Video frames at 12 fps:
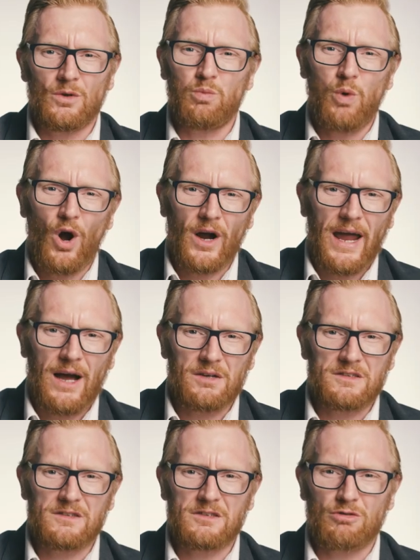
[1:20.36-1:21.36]
The
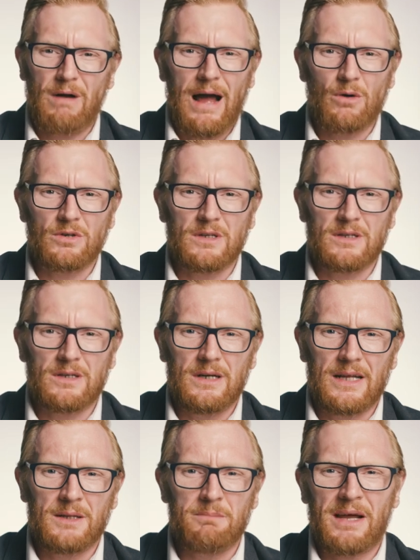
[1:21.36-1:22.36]
workhouse is crowded
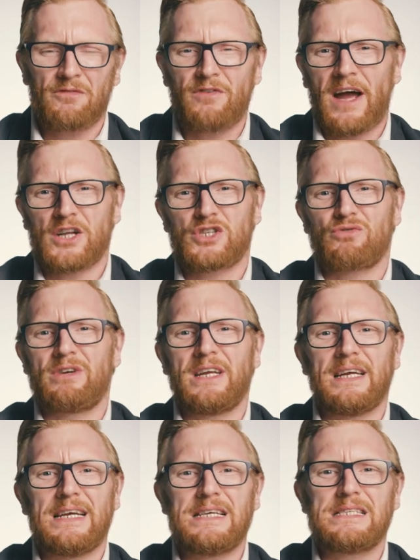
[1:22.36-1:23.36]
and the
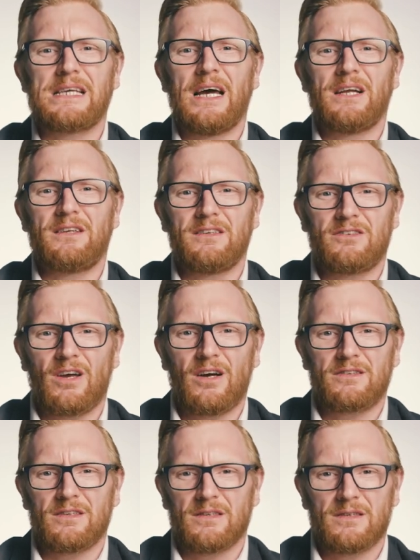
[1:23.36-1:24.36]
manufactory is
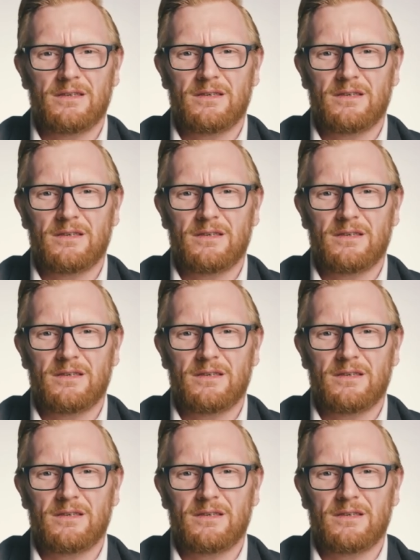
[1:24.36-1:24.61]
deserted.